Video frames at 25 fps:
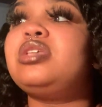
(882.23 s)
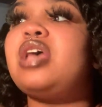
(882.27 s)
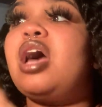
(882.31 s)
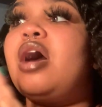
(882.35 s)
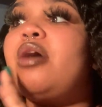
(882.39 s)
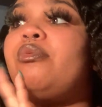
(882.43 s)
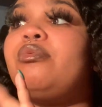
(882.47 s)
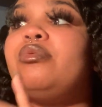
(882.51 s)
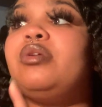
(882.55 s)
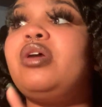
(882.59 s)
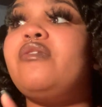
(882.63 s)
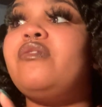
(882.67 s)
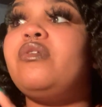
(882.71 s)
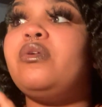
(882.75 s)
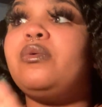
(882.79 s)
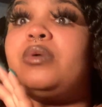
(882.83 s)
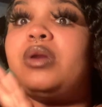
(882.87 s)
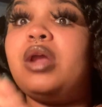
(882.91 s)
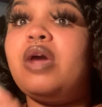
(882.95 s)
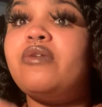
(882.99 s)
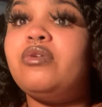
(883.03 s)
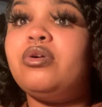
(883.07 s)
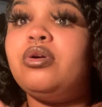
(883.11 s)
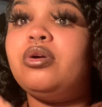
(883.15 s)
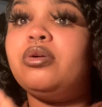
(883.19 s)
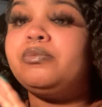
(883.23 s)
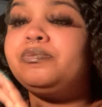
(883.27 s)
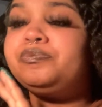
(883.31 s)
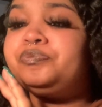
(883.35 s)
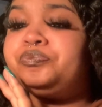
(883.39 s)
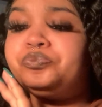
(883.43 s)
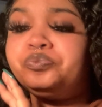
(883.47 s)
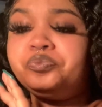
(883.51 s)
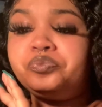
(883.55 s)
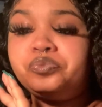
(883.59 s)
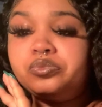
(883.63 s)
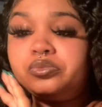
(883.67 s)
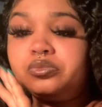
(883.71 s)
how whatever, whatever,
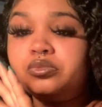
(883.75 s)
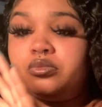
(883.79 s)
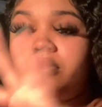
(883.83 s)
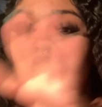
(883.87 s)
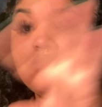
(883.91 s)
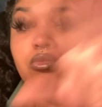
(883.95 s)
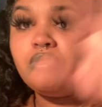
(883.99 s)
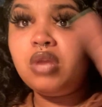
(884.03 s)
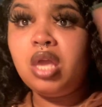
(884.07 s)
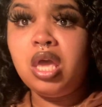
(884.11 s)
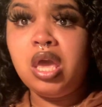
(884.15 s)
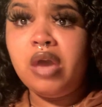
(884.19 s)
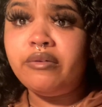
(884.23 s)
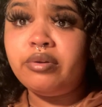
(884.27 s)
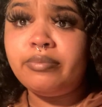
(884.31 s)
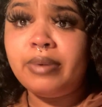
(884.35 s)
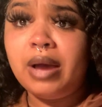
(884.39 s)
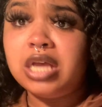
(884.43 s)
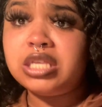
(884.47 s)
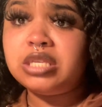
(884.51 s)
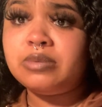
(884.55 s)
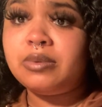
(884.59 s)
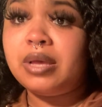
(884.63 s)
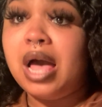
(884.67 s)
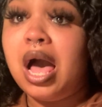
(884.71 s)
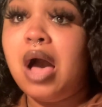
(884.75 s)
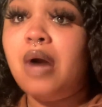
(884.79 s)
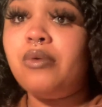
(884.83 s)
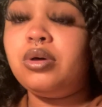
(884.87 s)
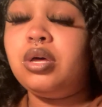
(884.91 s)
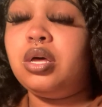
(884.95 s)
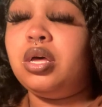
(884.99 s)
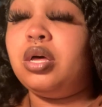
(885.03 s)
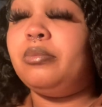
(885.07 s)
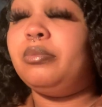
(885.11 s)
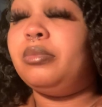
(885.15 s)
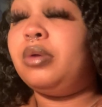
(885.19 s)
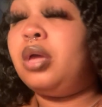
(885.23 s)
every possible
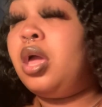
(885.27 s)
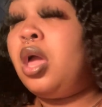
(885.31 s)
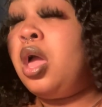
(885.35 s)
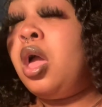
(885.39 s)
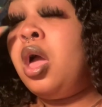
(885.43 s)
outcome.